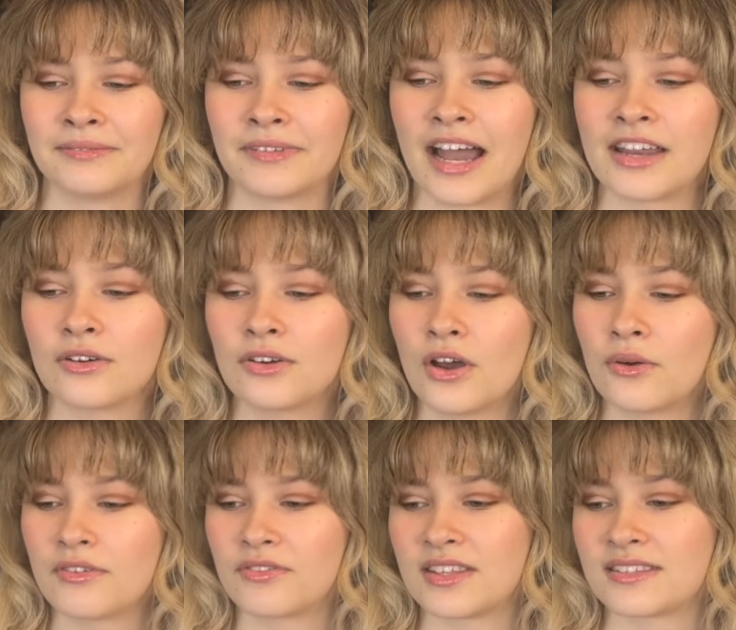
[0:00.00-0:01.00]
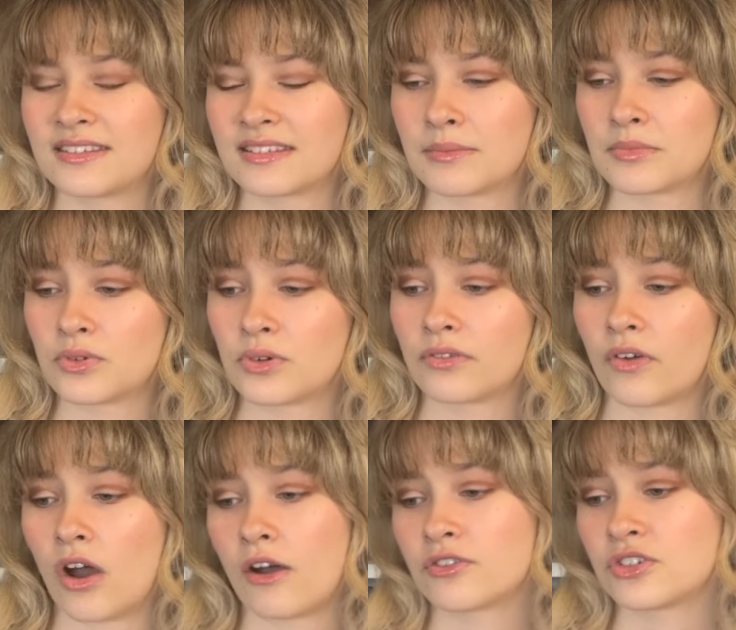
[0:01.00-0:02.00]
I don't know if this is some sort of
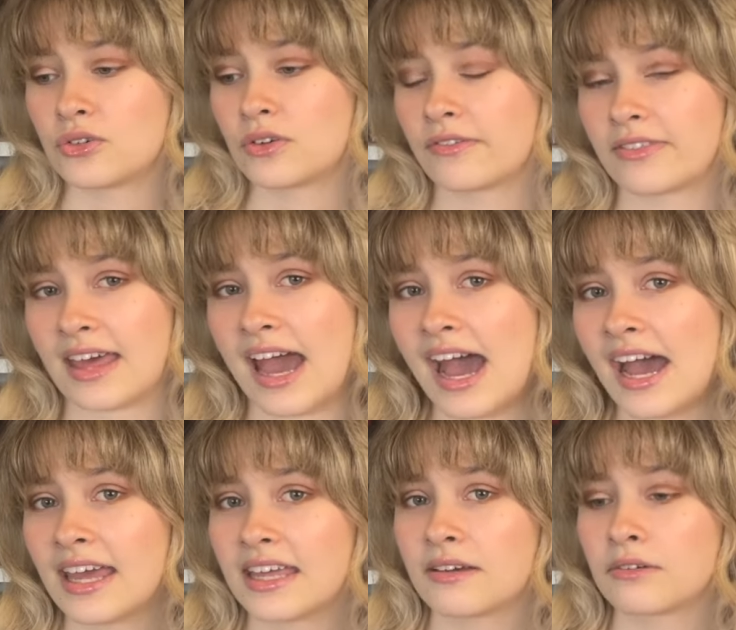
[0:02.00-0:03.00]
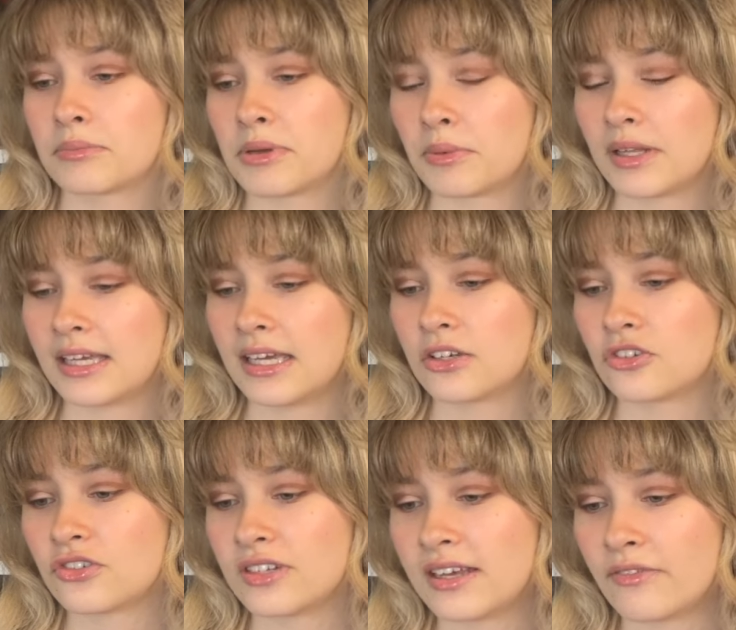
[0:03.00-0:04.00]
offshoot of that. It would be really
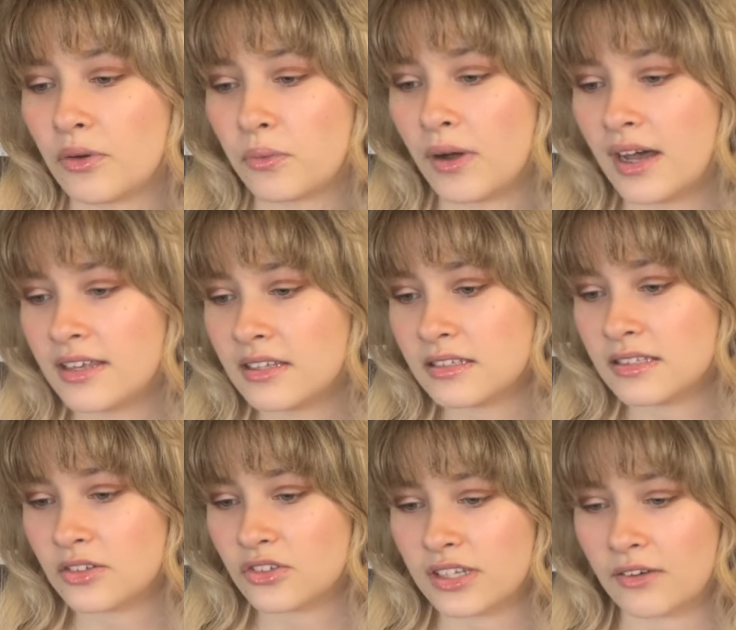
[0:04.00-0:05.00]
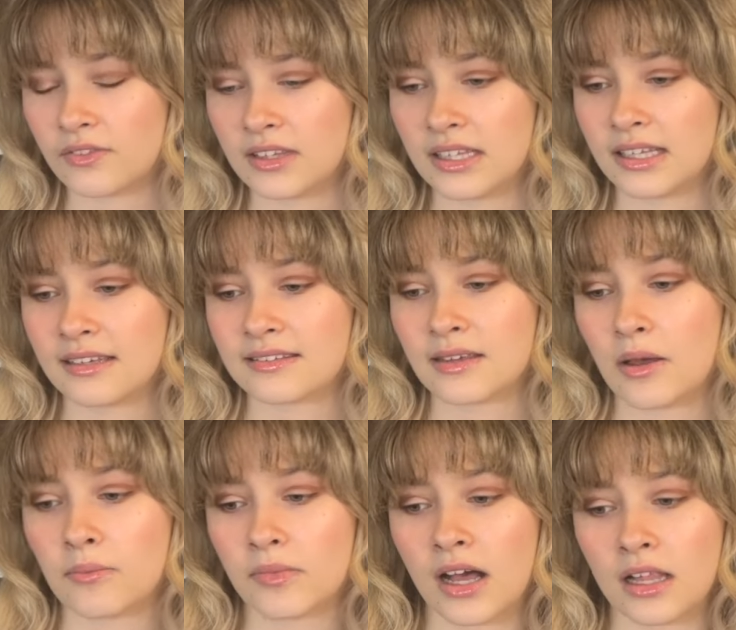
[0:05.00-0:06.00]
interesting if it was. There's definitely
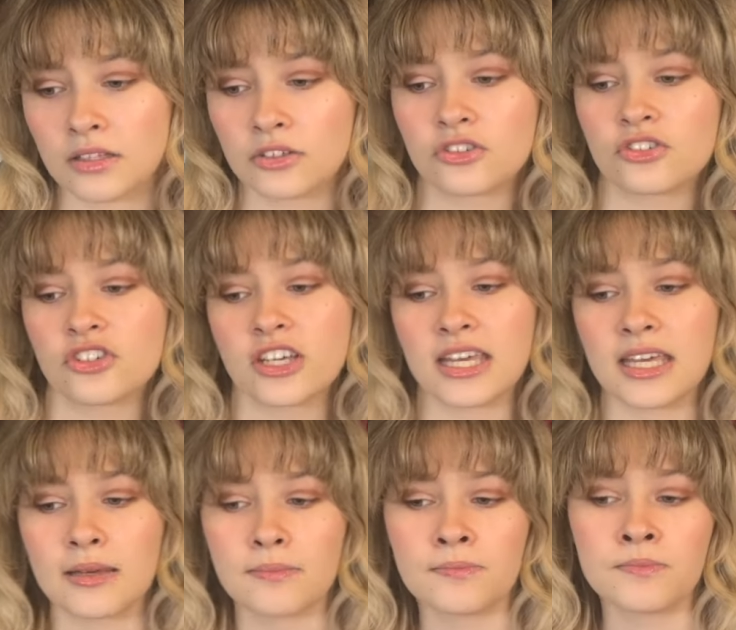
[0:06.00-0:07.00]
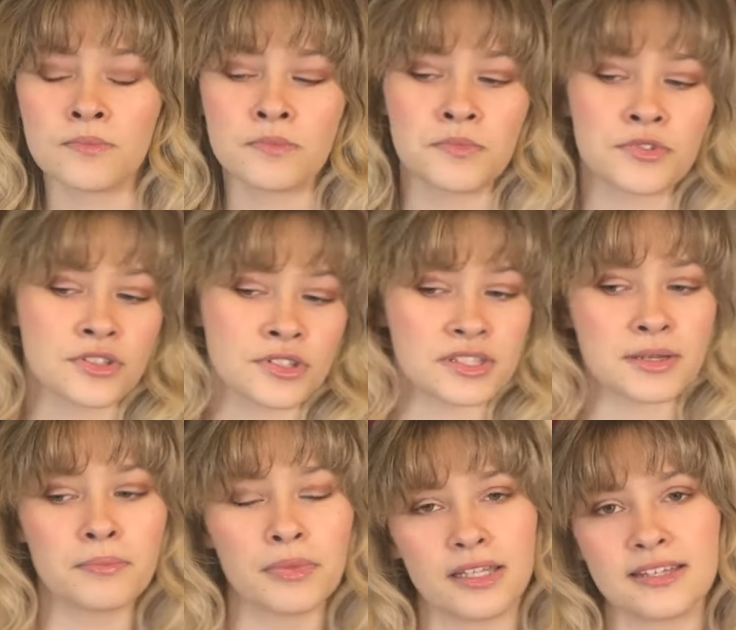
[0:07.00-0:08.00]
some color schemes,
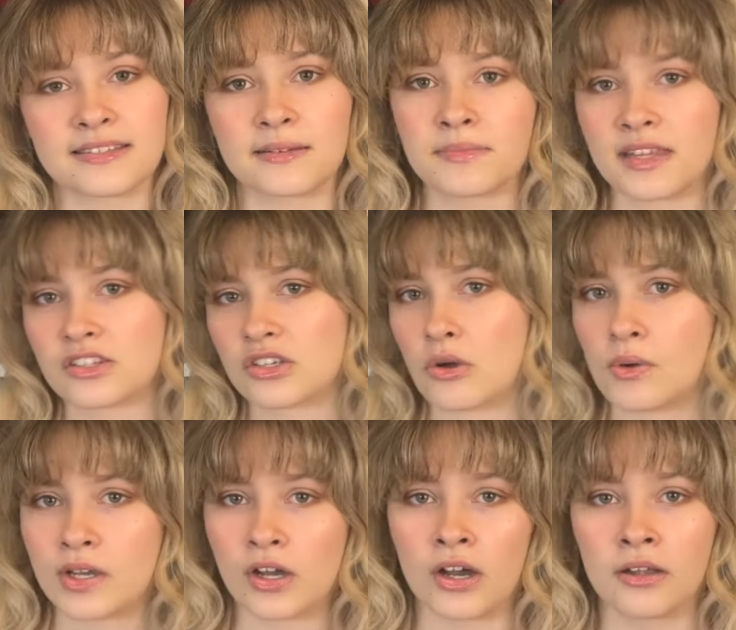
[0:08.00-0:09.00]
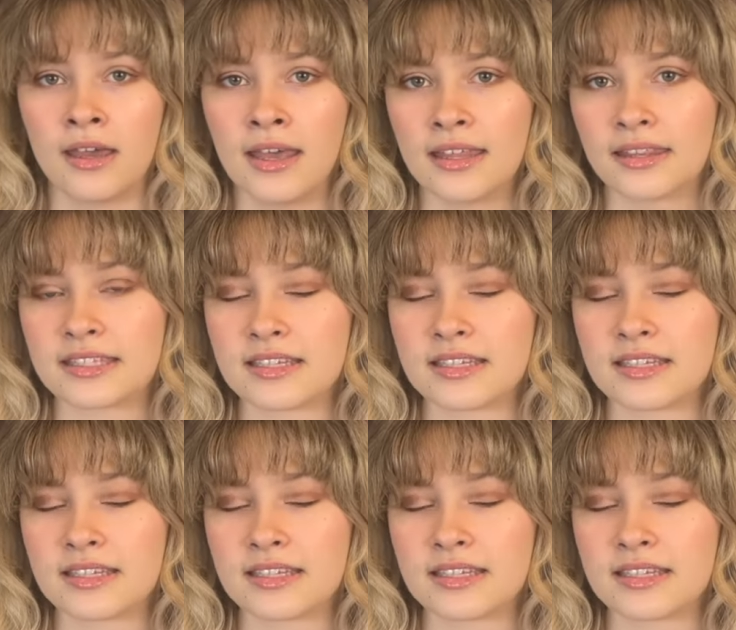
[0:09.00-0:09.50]
symbolism that's going on that